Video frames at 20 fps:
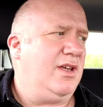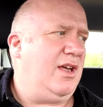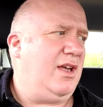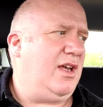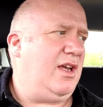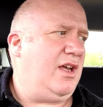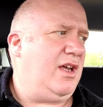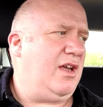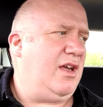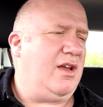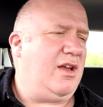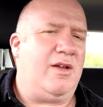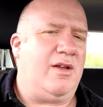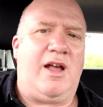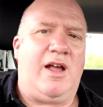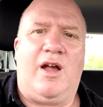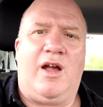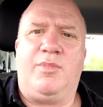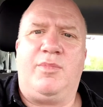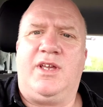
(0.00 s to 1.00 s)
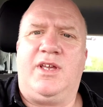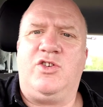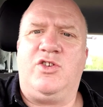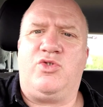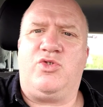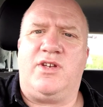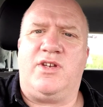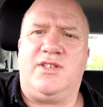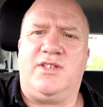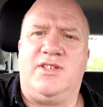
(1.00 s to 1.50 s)
Uh, I'll be
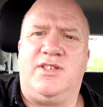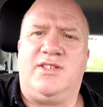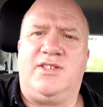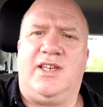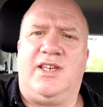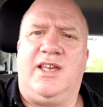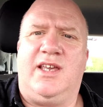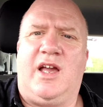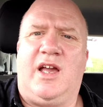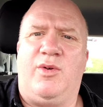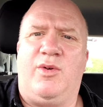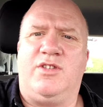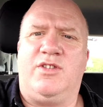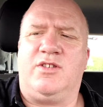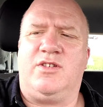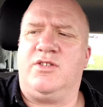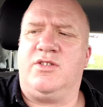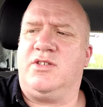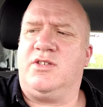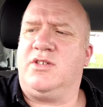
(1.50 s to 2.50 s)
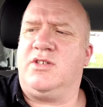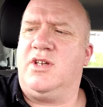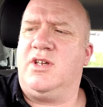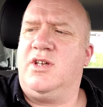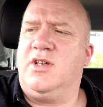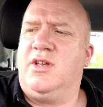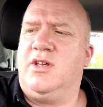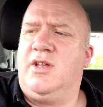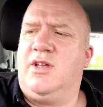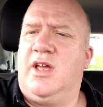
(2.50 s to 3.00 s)
interested to see how it does
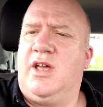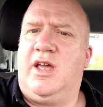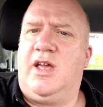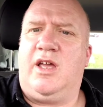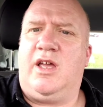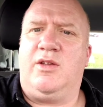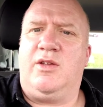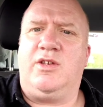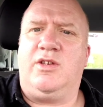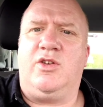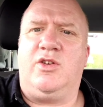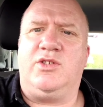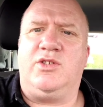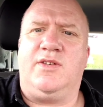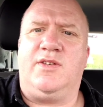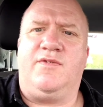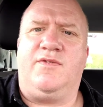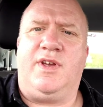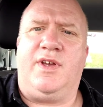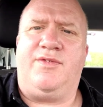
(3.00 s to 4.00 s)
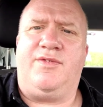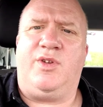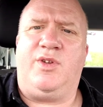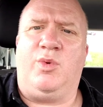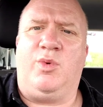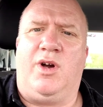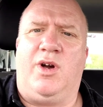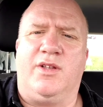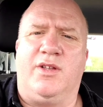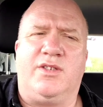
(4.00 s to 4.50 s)
uh, using fifty
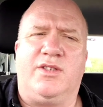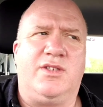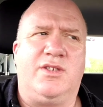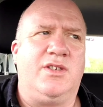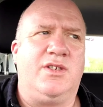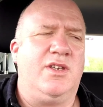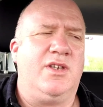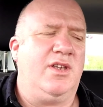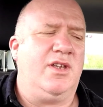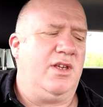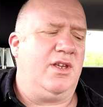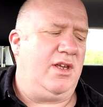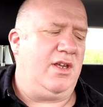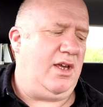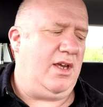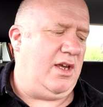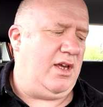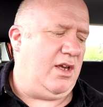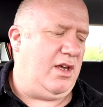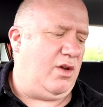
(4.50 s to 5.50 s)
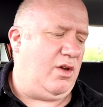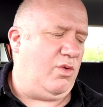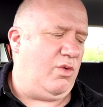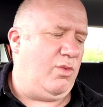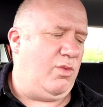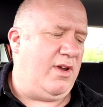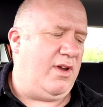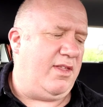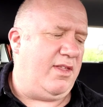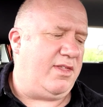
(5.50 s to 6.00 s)
watts uh,
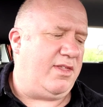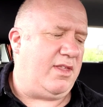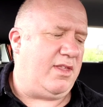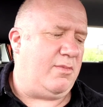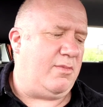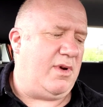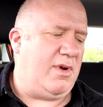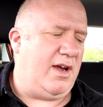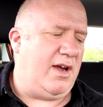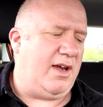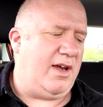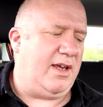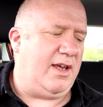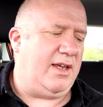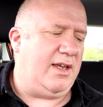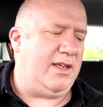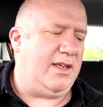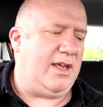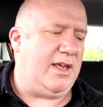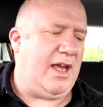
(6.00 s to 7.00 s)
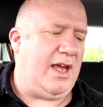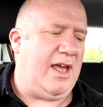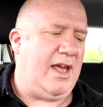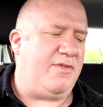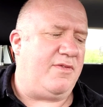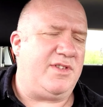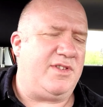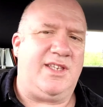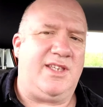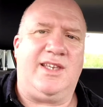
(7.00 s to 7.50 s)
with my
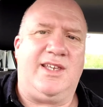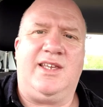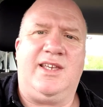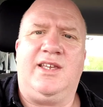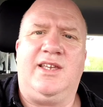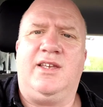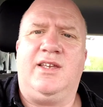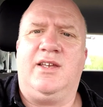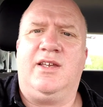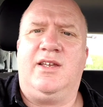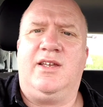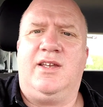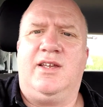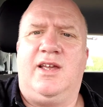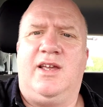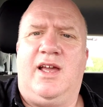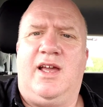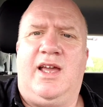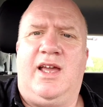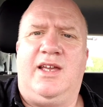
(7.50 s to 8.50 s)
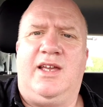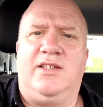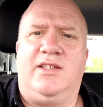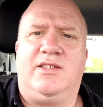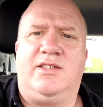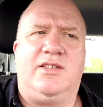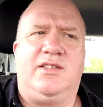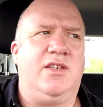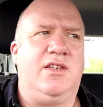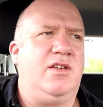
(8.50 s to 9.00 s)
F T
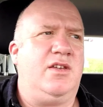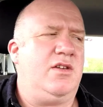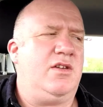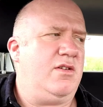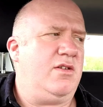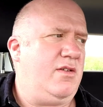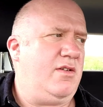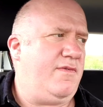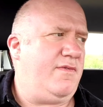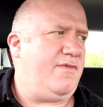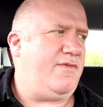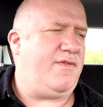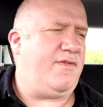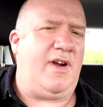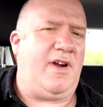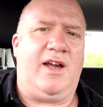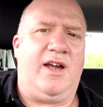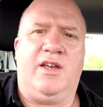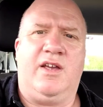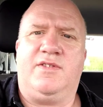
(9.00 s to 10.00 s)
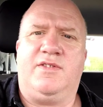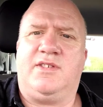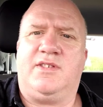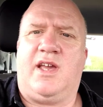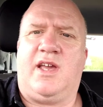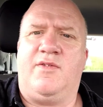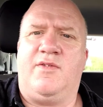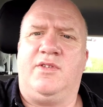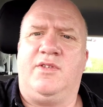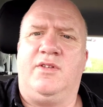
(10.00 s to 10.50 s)
eight five
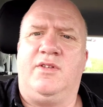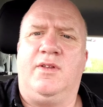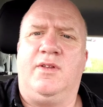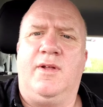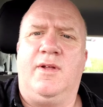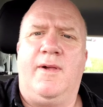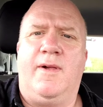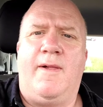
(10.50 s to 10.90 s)
seven,